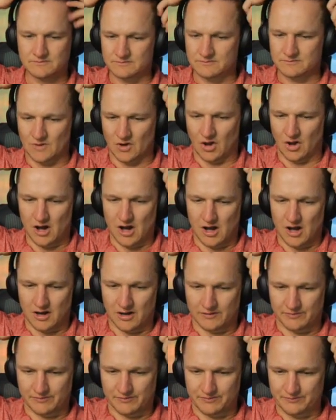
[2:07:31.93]
Oh.
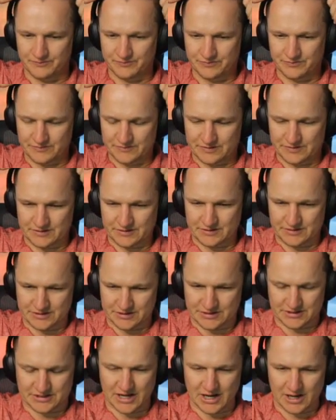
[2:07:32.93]

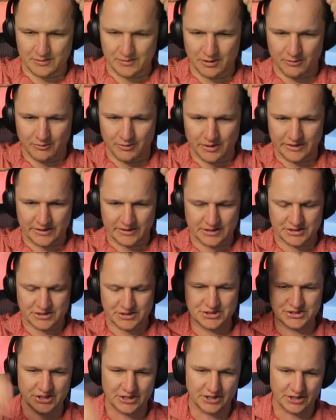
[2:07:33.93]
Chalobah, what the
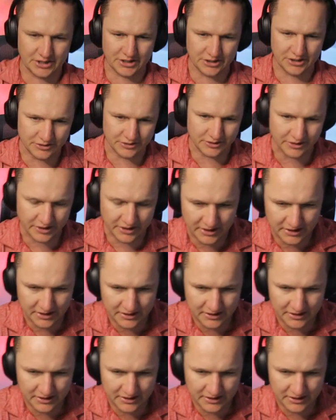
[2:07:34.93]
shit are you doing?